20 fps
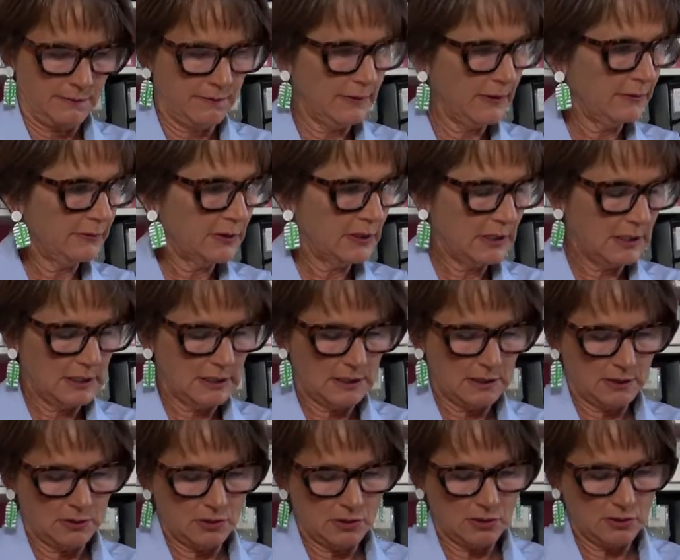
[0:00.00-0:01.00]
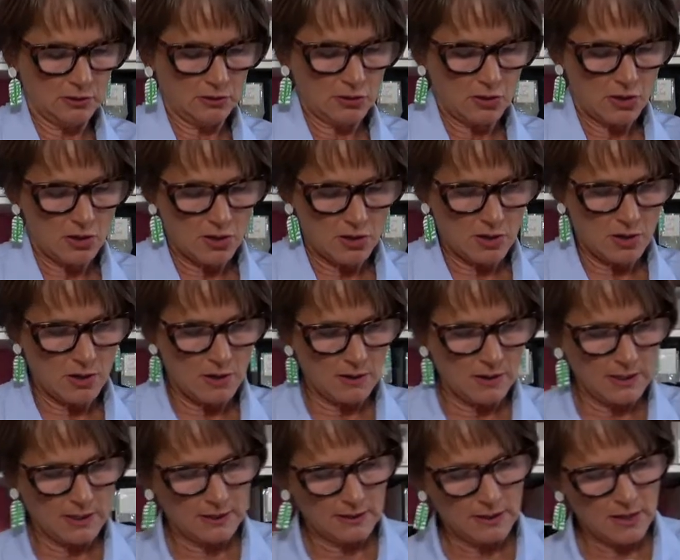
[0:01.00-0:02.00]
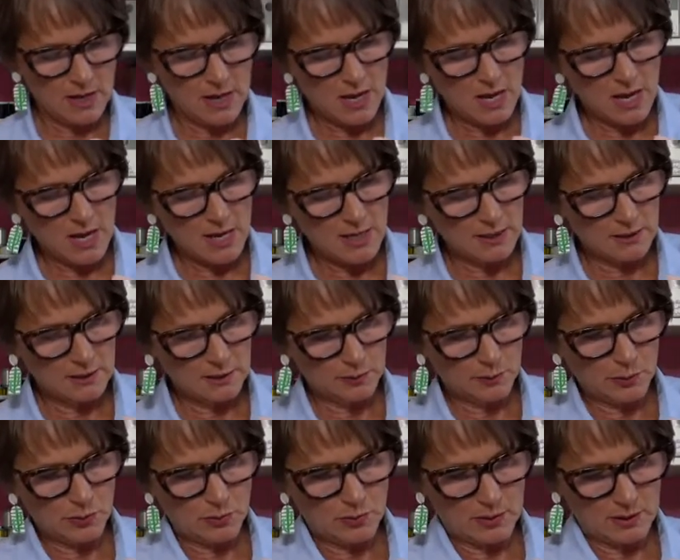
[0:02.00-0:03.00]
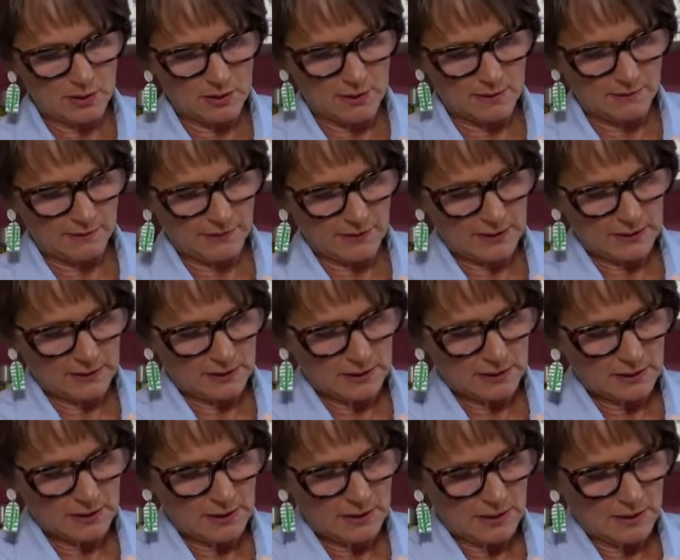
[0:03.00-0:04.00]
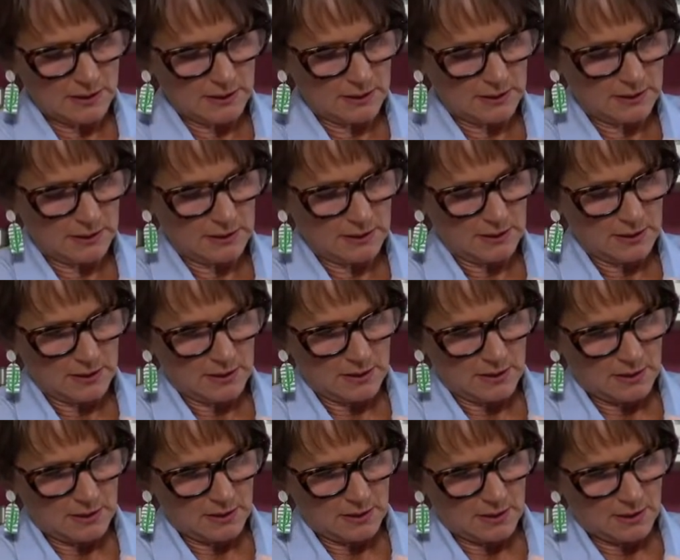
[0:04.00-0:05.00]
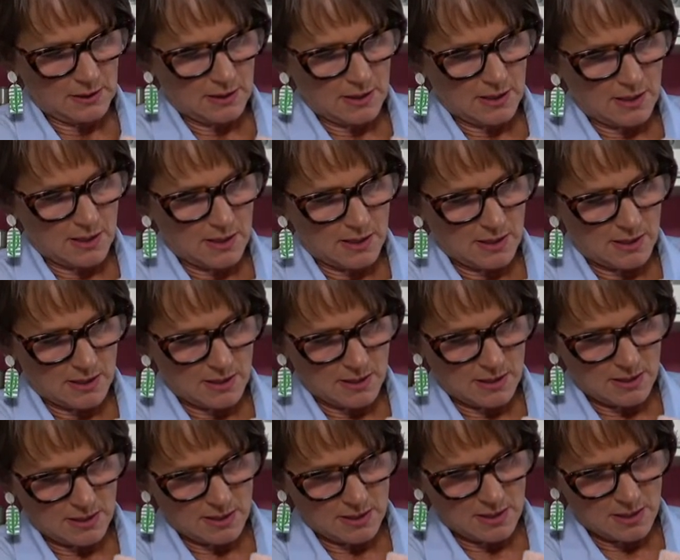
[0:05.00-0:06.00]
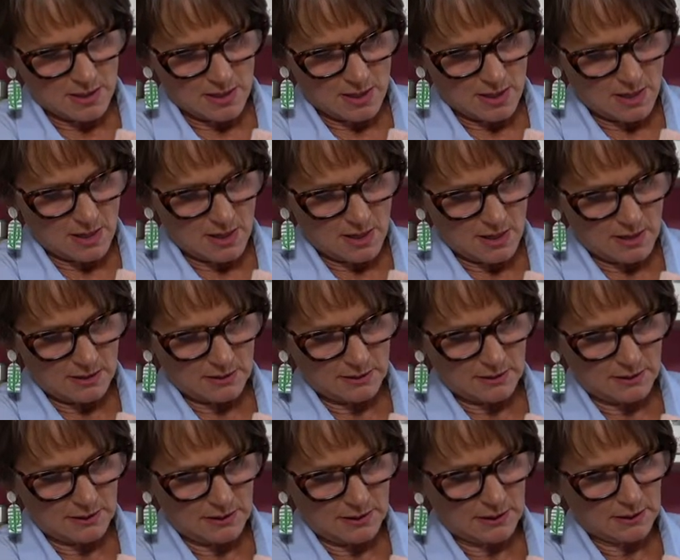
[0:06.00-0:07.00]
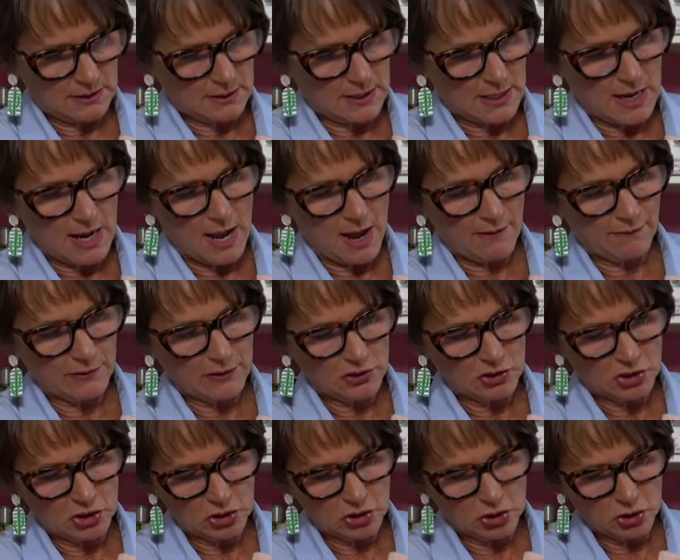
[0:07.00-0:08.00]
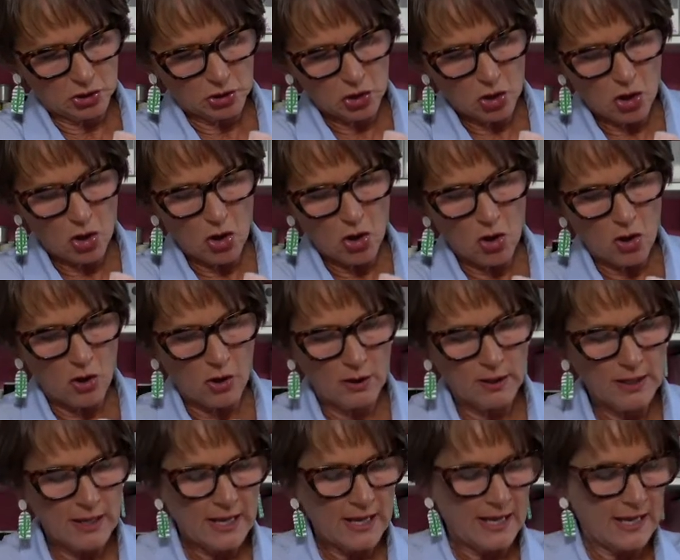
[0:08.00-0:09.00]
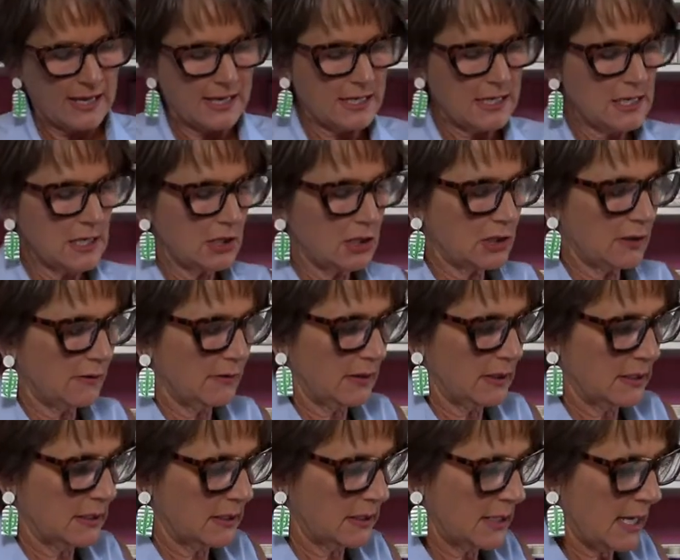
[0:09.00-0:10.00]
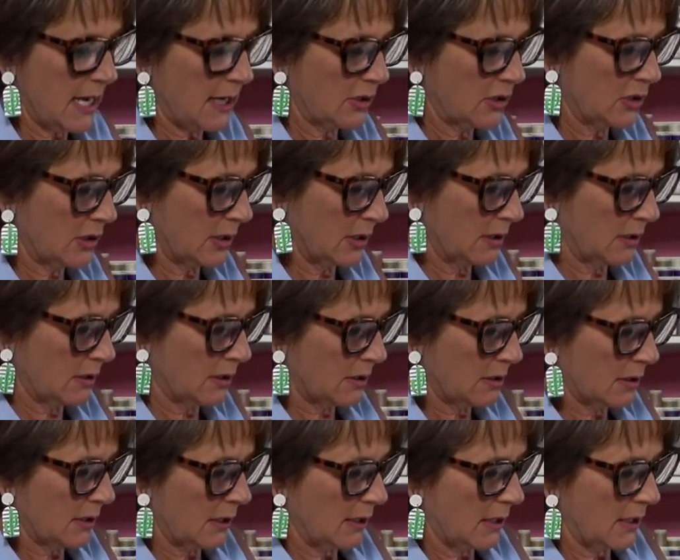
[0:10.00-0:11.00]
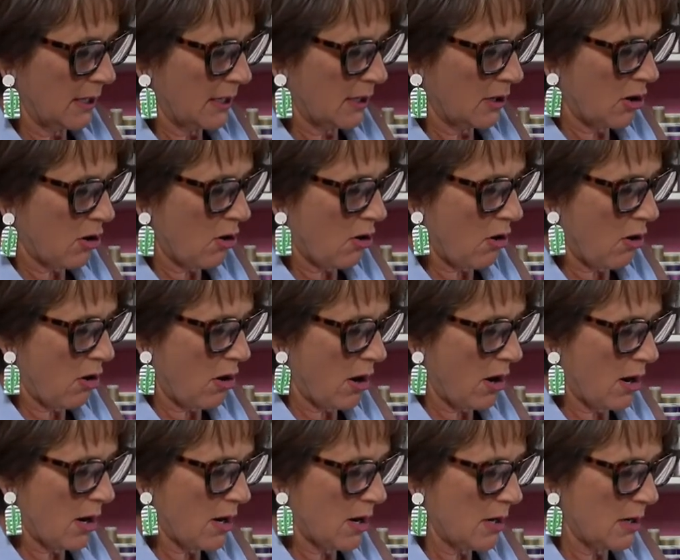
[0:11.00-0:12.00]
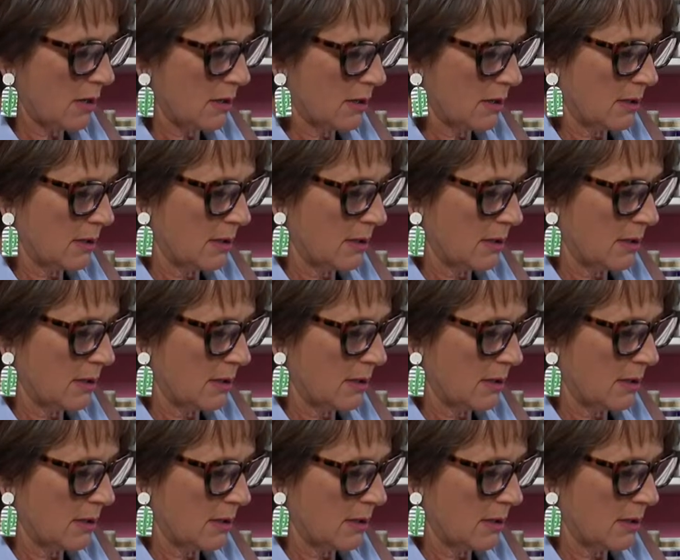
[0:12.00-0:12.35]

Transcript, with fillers: 15 inches long, and the highest point of it is uh, six and a half inches tall. Each of the sections in it are